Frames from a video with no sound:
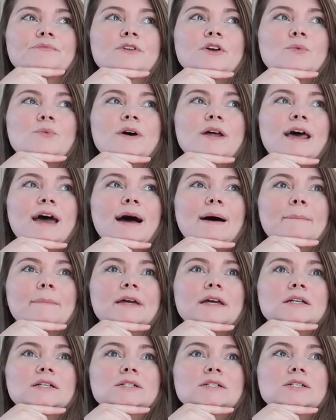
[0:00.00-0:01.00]
what
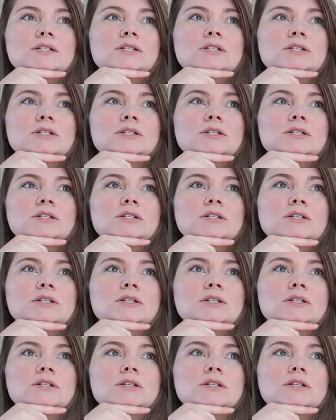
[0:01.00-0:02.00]
happened?
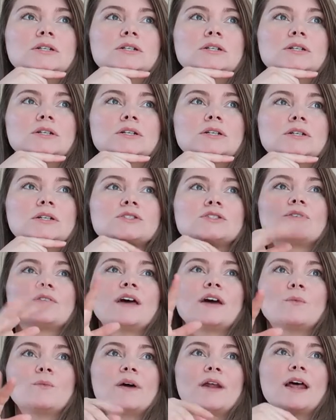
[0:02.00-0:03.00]
So
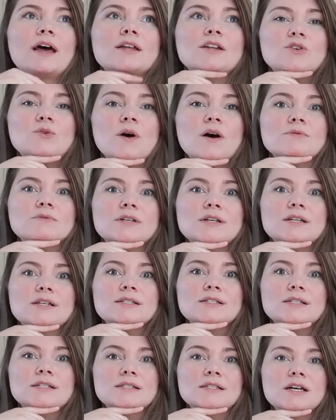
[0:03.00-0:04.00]
then when I knew I was going to
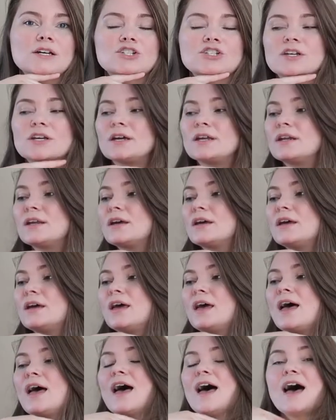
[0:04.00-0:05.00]
C-section,
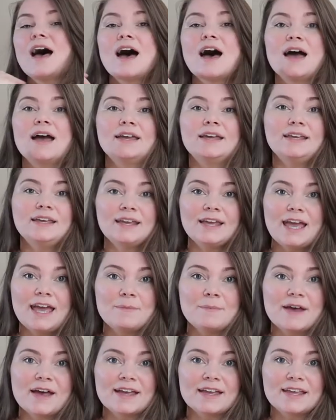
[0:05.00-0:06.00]
he came
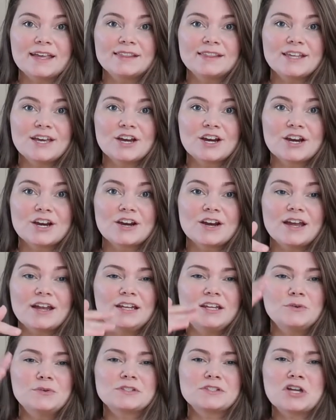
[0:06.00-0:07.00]
back in there and
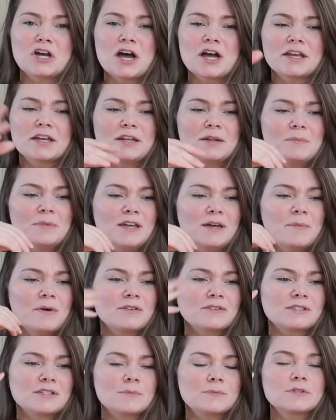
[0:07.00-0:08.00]
he was talking to me
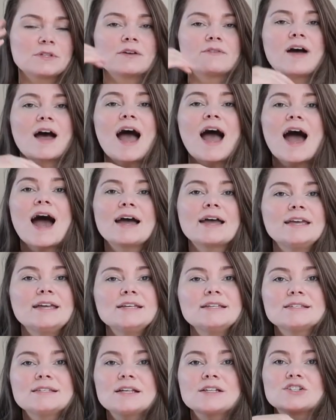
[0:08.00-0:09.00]
about some stuff. He
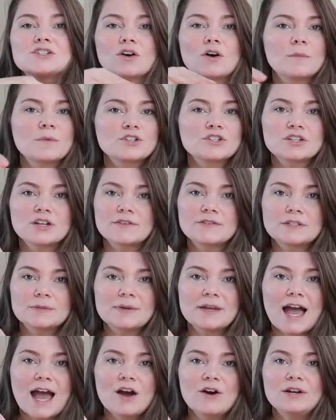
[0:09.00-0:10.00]
said so much stuff to
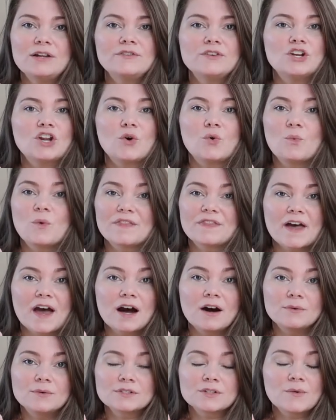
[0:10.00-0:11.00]
me. I don't even know what the
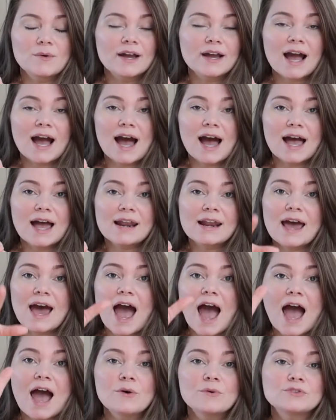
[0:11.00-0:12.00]
hell was going on.
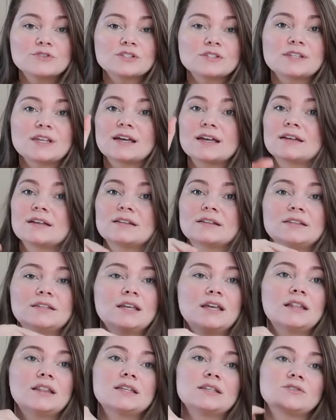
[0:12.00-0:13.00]
I was just like,
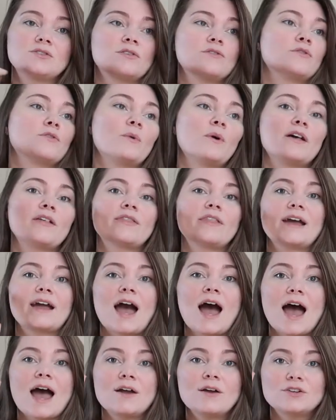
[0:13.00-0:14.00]
get this over with. Like,
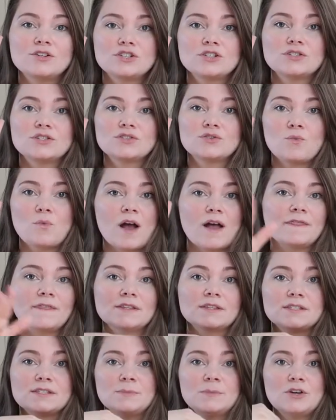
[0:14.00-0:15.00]
I just want
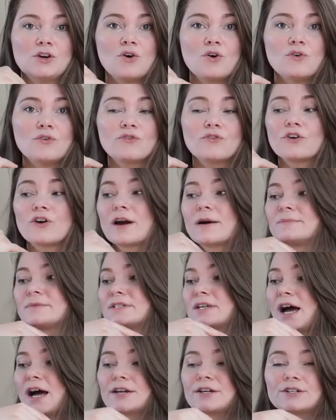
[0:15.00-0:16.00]
this to be over. I'm
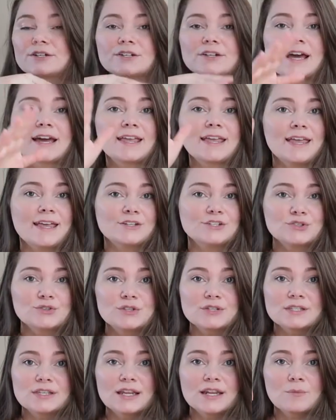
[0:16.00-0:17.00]
tired. I can't do
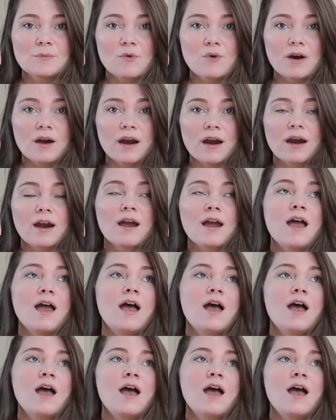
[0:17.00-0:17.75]
this anymore.